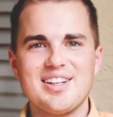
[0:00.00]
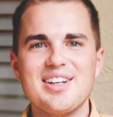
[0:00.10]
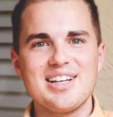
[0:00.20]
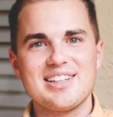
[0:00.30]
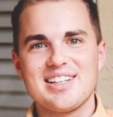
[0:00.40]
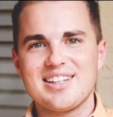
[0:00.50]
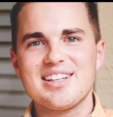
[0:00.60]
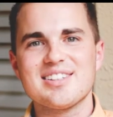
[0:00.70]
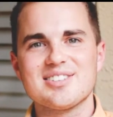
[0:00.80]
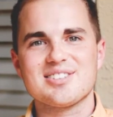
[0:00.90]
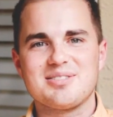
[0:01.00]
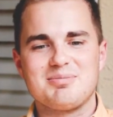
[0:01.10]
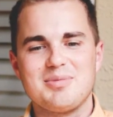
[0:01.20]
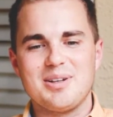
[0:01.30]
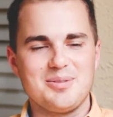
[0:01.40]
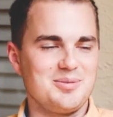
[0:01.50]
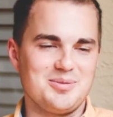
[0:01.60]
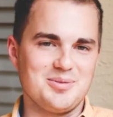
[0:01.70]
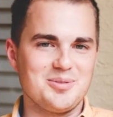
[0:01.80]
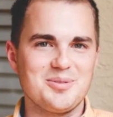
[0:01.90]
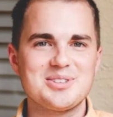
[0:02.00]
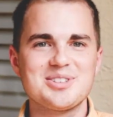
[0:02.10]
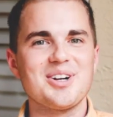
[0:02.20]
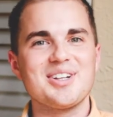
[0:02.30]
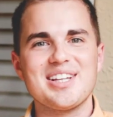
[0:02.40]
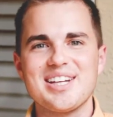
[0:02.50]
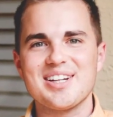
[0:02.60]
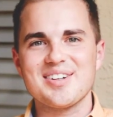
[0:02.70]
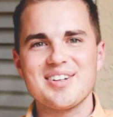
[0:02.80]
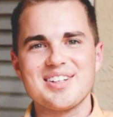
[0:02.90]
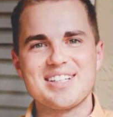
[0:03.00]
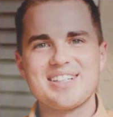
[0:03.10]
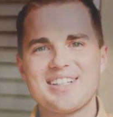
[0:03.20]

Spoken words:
night that we started dating, really.